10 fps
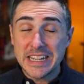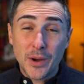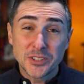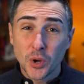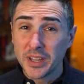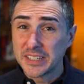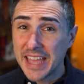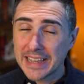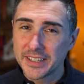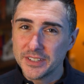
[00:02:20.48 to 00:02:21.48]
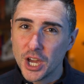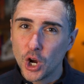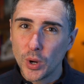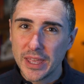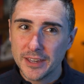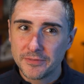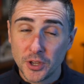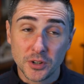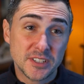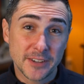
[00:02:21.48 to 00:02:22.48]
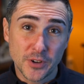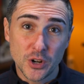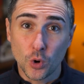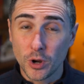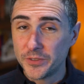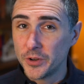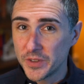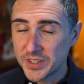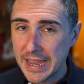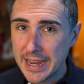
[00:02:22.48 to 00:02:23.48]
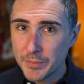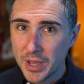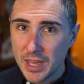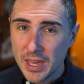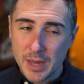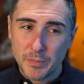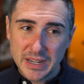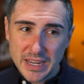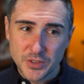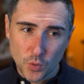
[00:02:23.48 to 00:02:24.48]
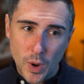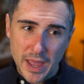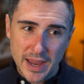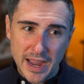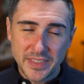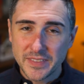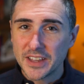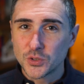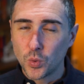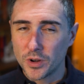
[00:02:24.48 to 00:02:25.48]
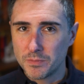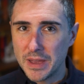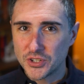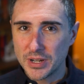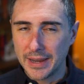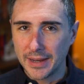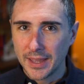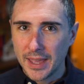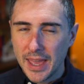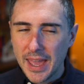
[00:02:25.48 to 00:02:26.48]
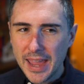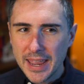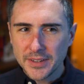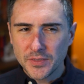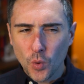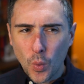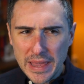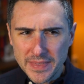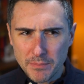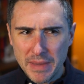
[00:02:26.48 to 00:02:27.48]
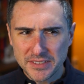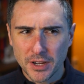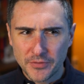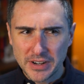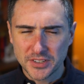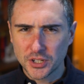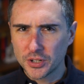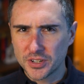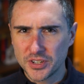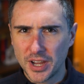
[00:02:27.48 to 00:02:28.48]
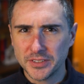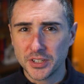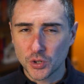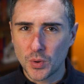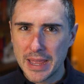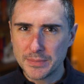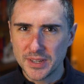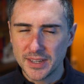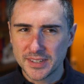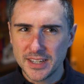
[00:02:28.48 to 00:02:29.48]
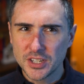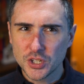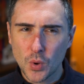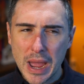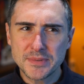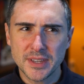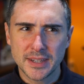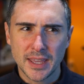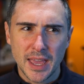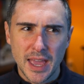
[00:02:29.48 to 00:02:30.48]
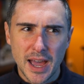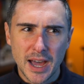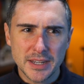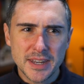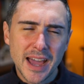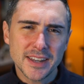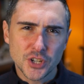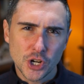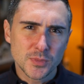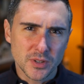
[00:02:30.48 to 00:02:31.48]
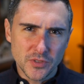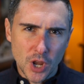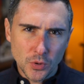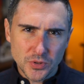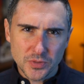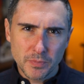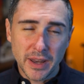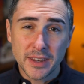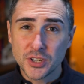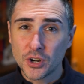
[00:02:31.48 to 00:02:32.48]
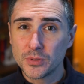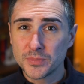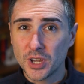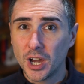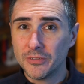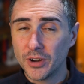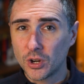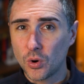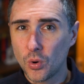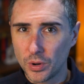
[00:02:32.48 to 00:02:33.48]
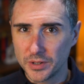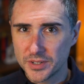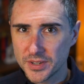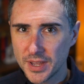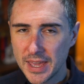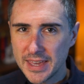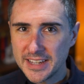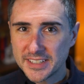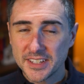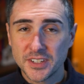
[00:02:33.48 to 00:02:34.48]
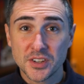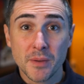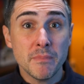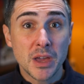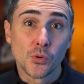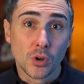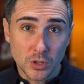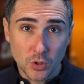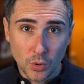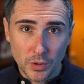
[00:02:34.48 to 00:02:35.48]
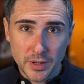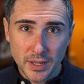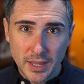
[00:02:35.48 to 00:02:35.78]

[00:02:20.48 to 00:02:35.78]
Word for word: now, I don't exactly know if they're different or if they're the same, but either way, I think that's worth mentioning. And the way that Maison Francis Kurkdjian describes this, he describes it uh, not in terms of notes, but in terms of accords. He says there's a mineral accord,